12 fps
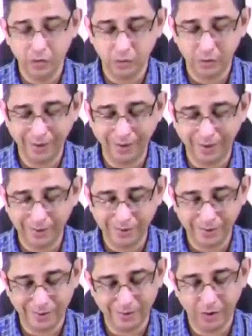So that test
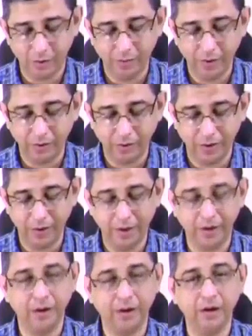has now been
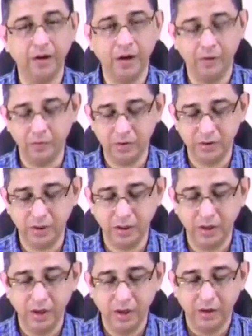relegated, I would
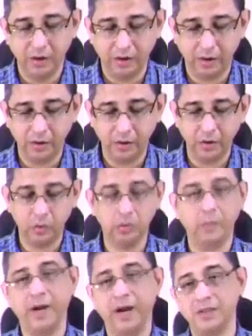say, rather to the
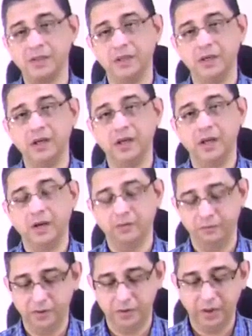back seat.
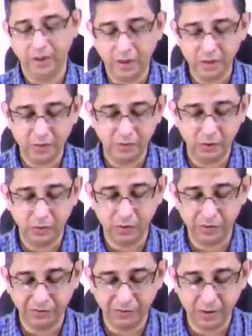The test which
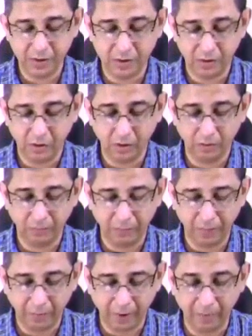was first or
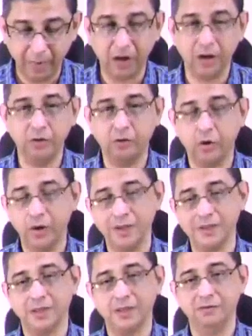primarily called
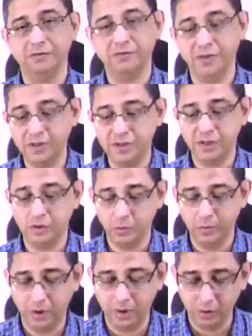as a first test to
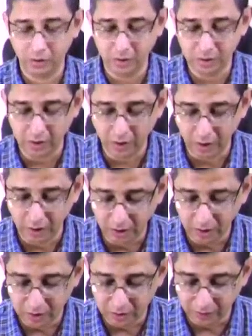be done, or the screening
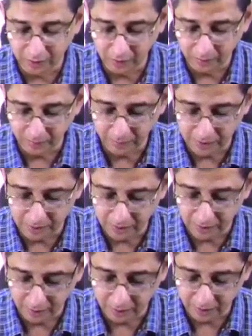test for myasthenia
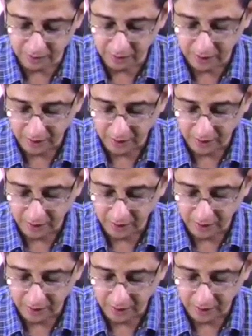gravis,